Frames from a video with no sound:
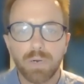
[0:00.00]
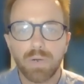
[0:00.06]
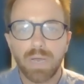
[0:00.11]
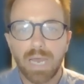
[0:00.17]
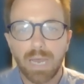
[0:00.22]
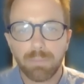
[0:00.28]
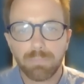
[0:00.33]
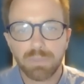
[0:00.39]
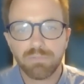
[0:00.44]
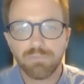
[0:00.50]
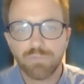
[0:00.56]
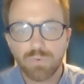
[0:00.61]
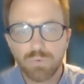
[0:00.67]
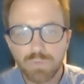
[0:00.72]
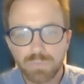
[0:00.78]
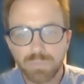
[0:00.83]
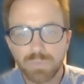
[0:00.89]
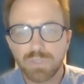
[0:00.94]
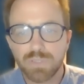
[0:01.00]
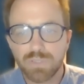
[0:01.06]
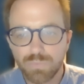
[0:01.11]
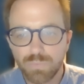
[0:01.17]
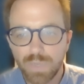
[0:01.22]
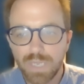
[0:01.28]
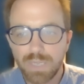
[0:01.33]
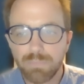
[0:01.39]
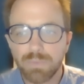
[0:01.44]
app enforcement
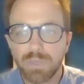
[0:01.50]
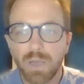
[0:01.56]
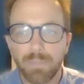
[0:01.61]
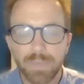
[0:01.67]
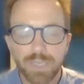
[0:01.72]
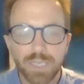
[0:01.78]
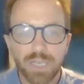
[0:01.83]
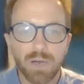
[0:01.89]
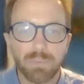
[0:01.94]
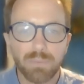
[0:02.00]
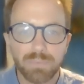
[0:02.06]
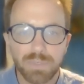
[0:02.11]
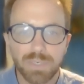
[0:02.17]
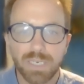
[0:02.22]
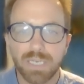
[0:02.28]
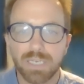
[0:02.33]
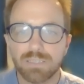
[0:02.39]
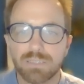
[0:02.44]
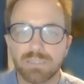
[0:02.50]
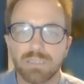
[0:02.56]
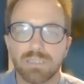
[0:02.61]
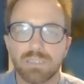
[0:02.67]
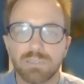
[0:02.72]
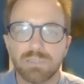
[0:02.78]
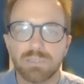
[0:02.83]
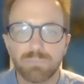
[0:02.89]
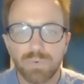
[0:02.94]
sweep coming up next
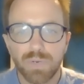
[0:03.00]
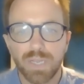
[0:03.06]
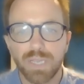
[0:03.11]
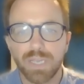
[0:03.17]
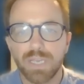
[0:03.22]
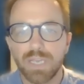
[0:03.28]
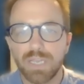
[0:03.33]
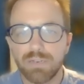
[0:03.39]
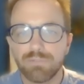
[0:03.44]
spring in